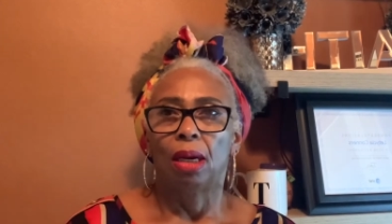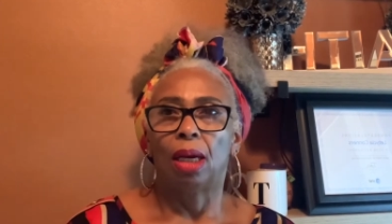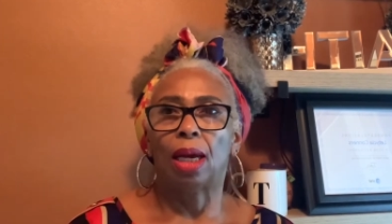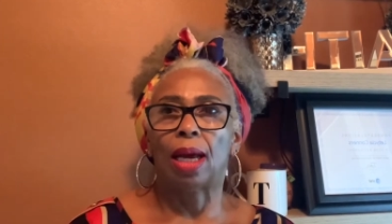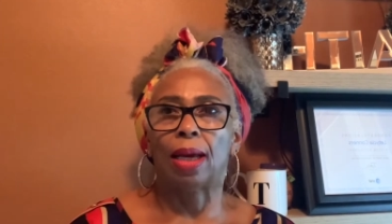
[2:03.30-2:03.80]

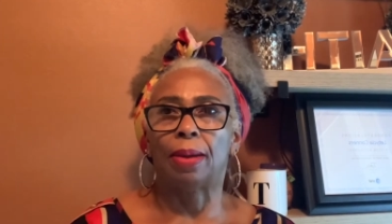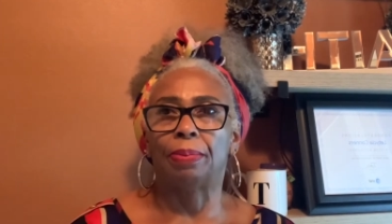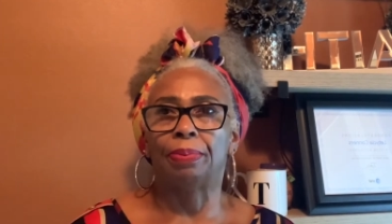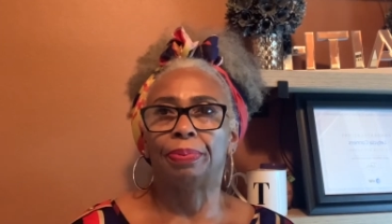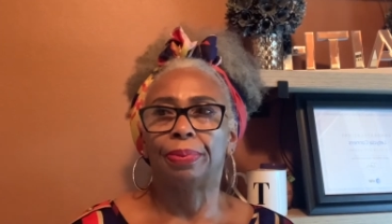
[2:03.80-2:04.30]

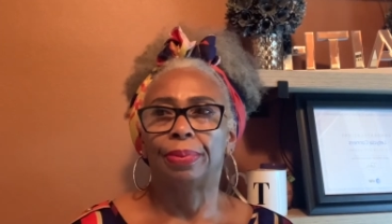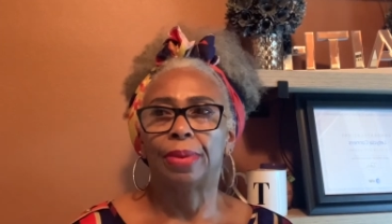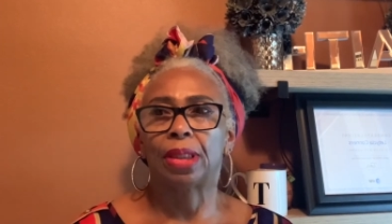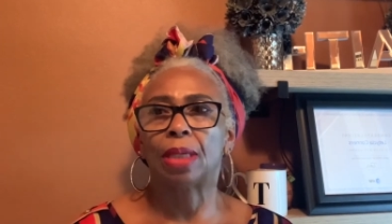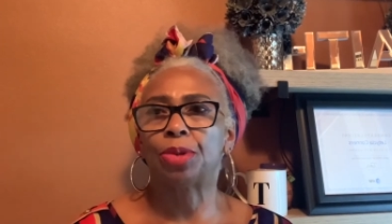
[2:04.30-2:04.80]
um,
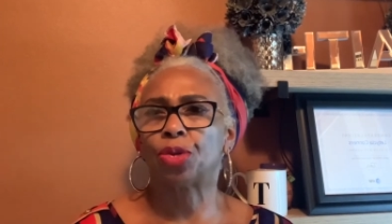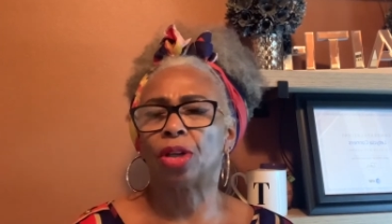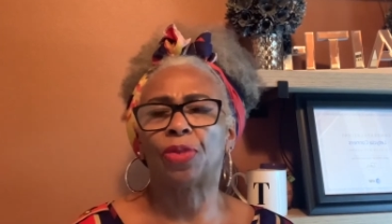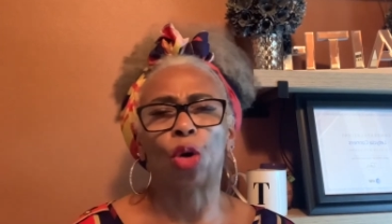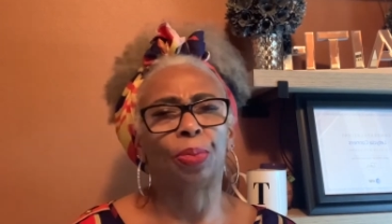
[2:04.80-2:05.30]
some sort
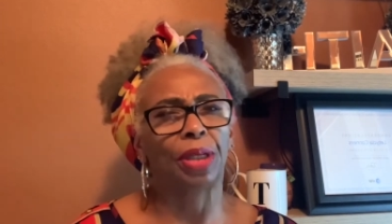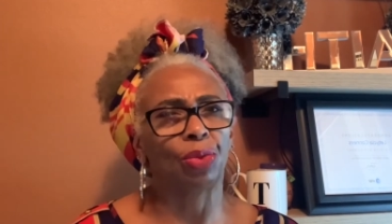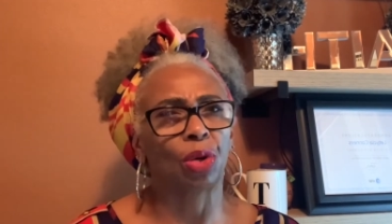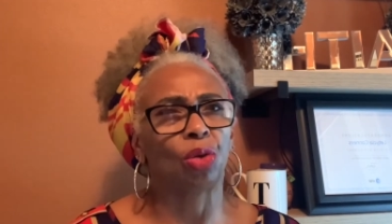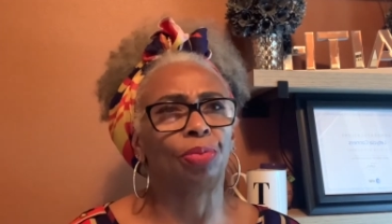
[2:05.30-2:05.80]
of open
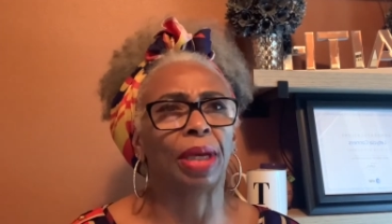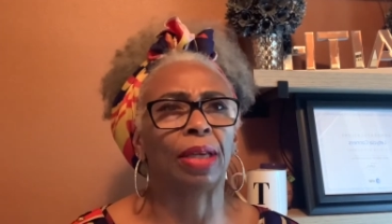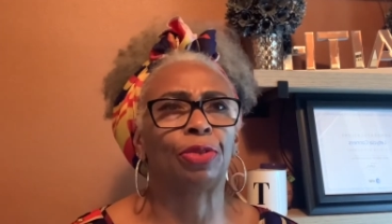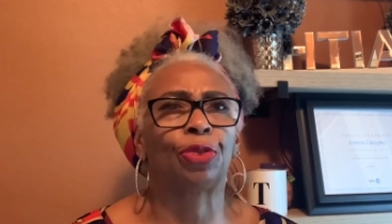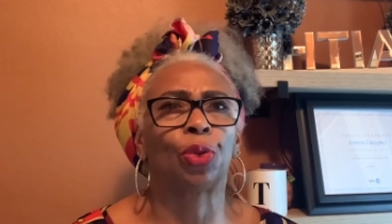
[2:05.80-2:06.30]

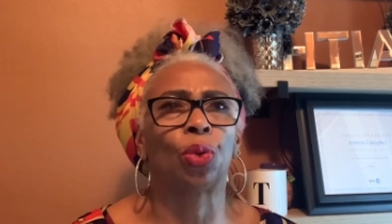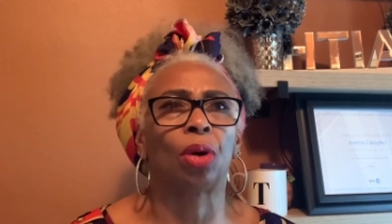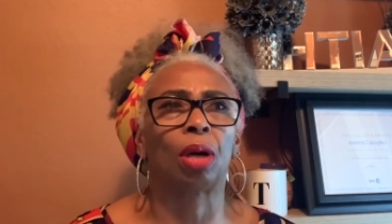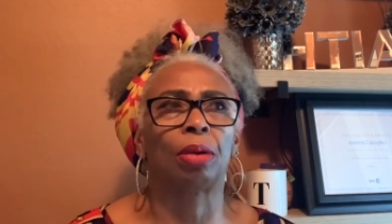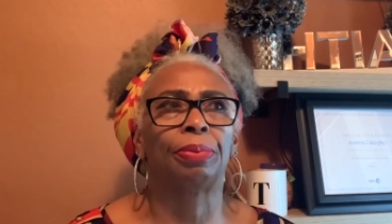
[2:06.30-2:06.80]
enrollment
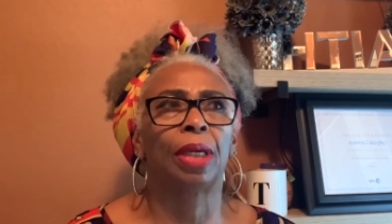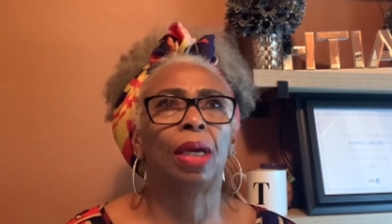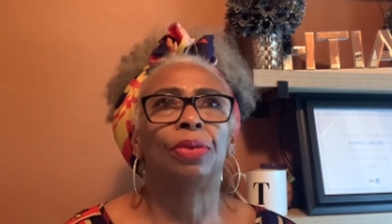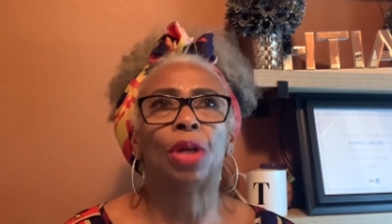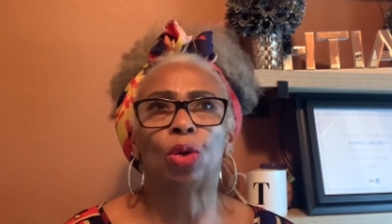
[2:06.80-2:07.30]
for
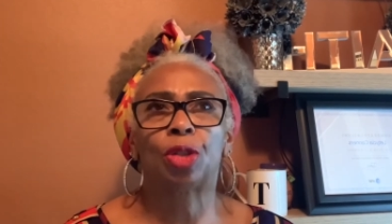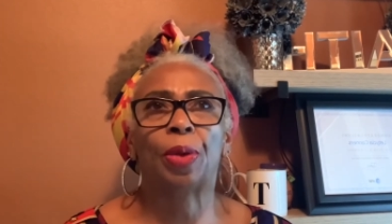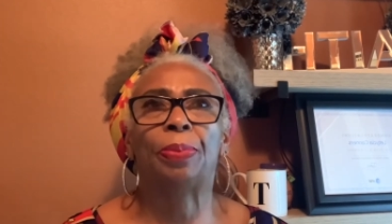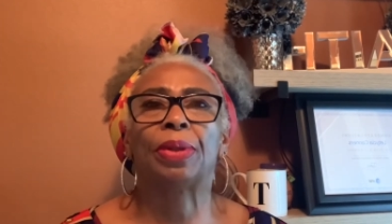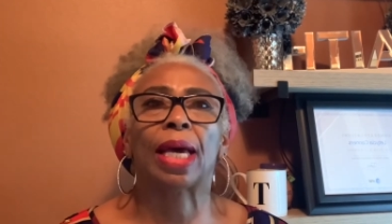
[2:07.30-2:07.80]
those
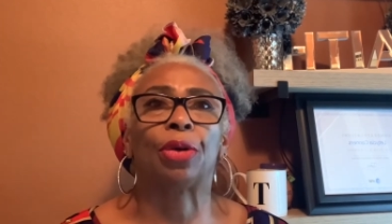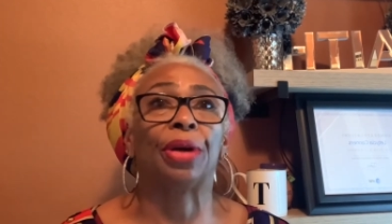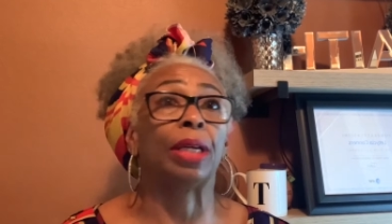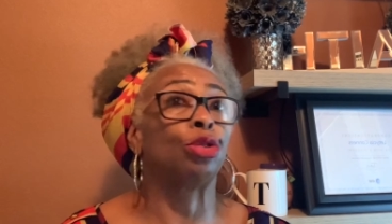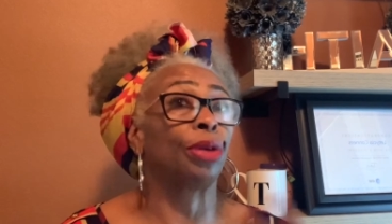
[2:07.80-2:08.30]
people that are
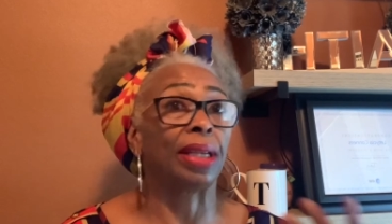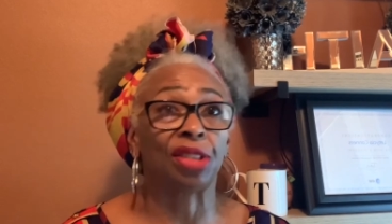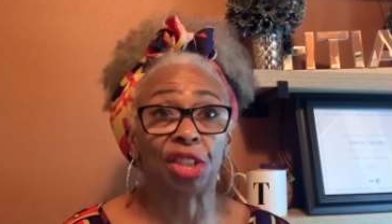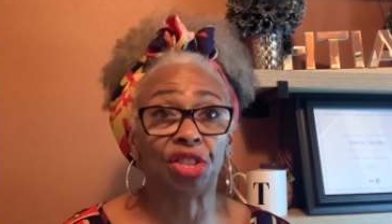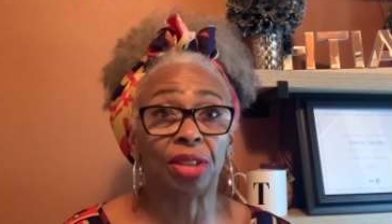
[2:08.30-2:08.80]
in
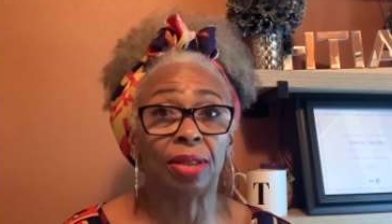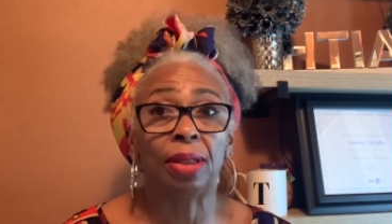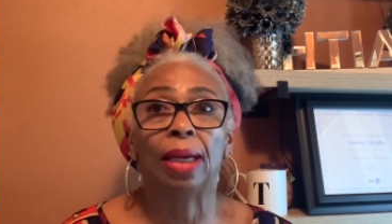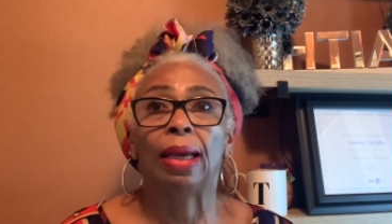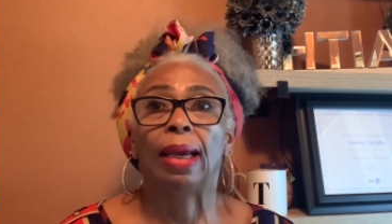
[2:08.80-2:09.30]
transition.
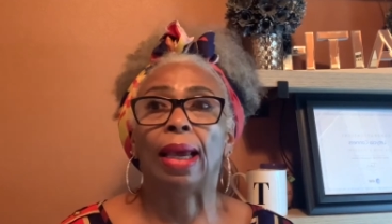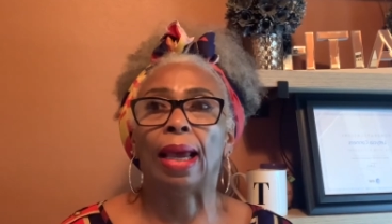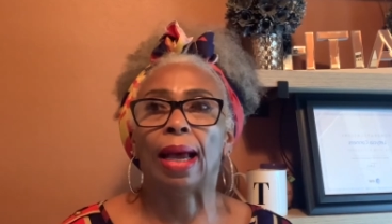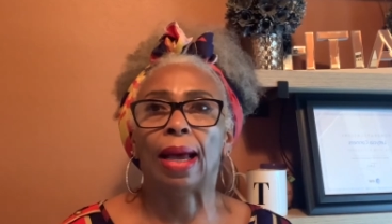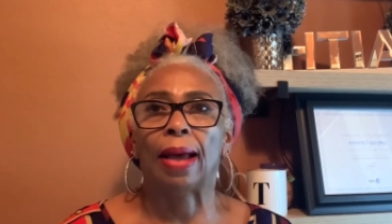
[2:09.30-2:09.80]

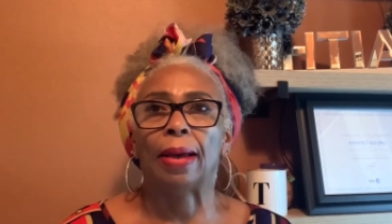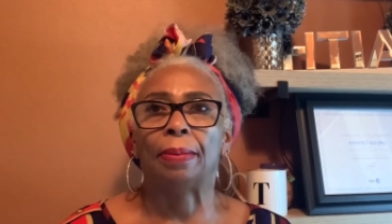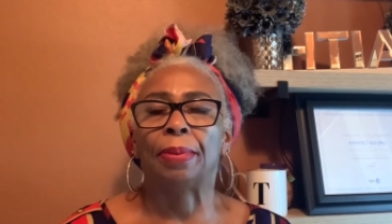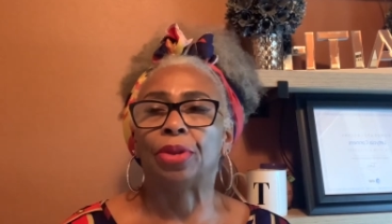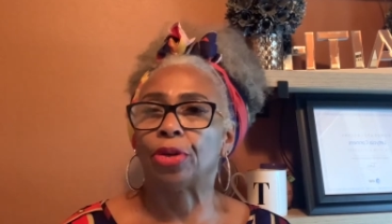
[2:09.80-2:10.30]

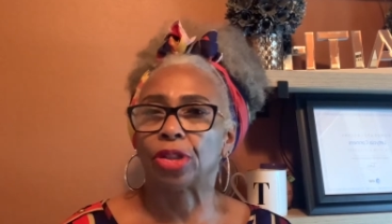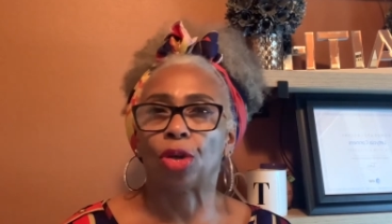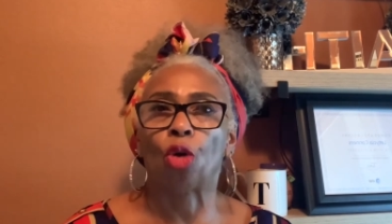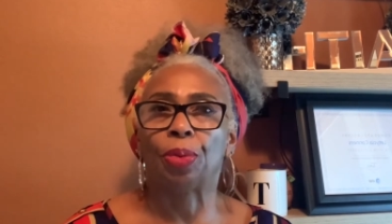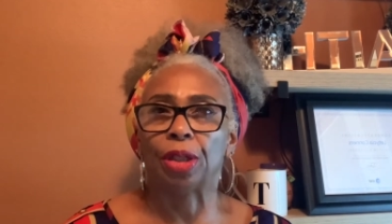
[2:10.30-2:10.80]
Um, there's an
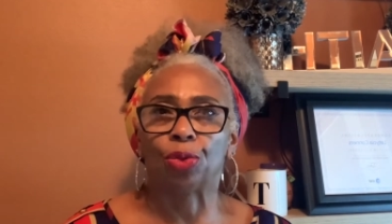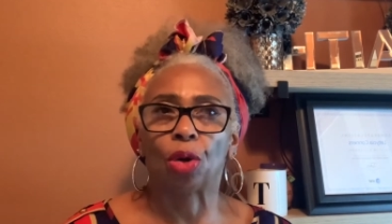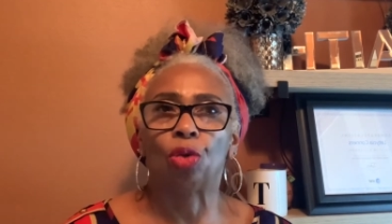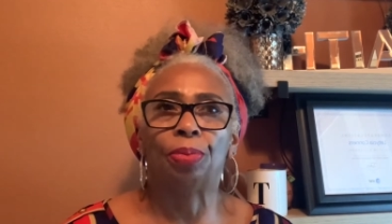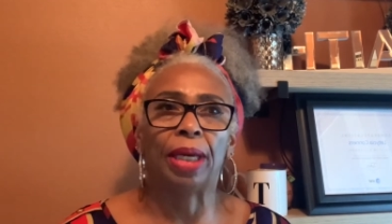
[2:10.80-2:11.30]
open
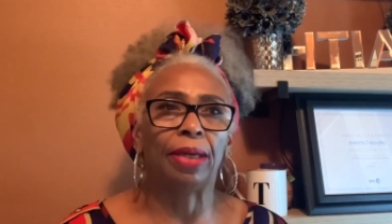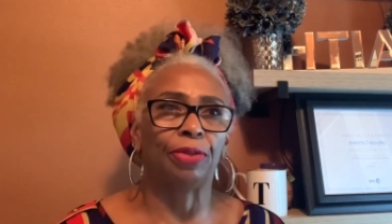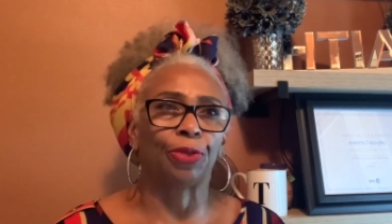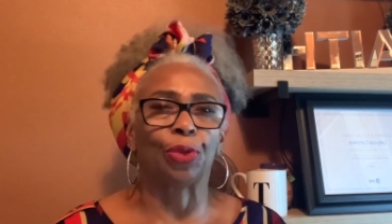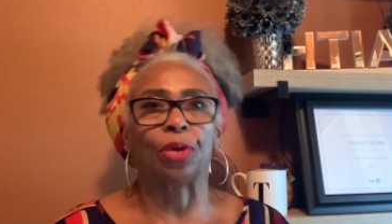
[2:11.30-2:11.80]
enrollment
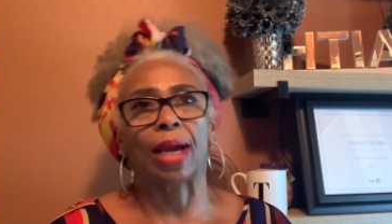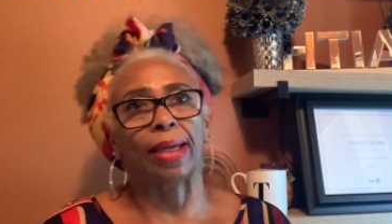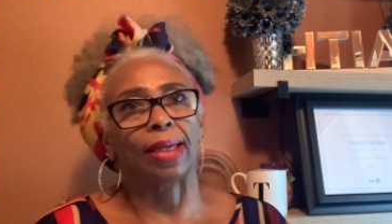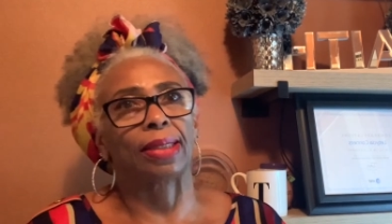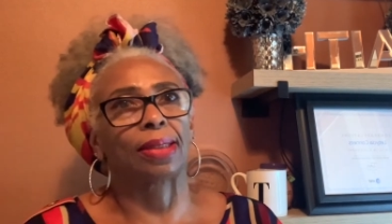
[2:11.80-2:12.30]
for, I
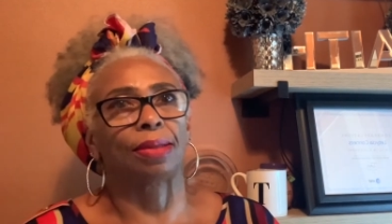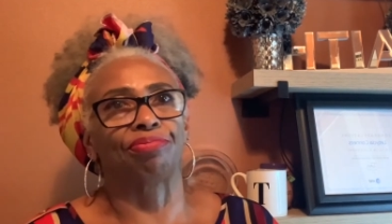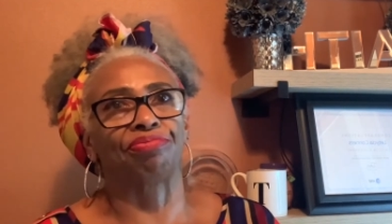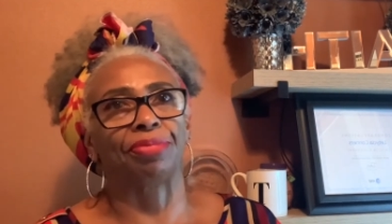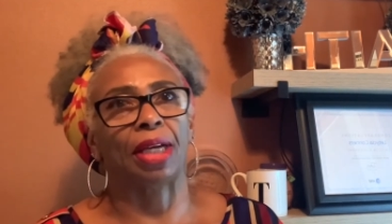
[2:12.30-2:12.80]
guess,
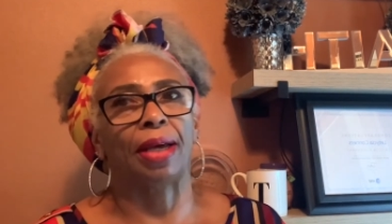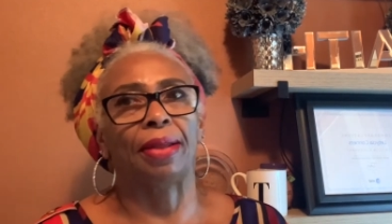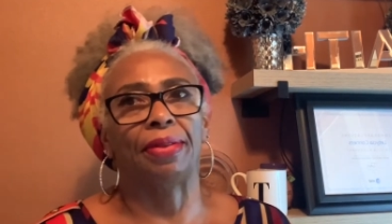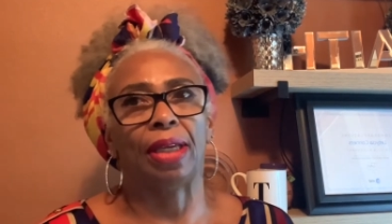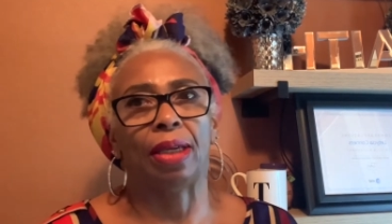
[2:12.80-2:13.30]
uh,
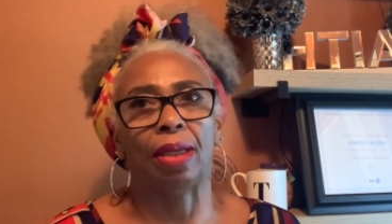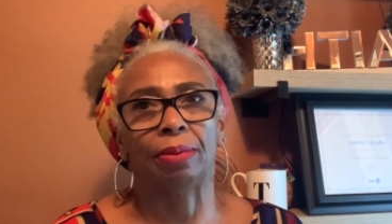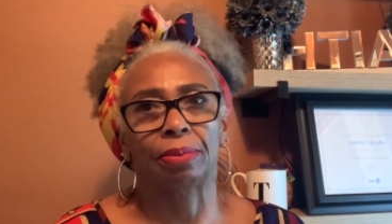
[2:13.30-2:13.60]
the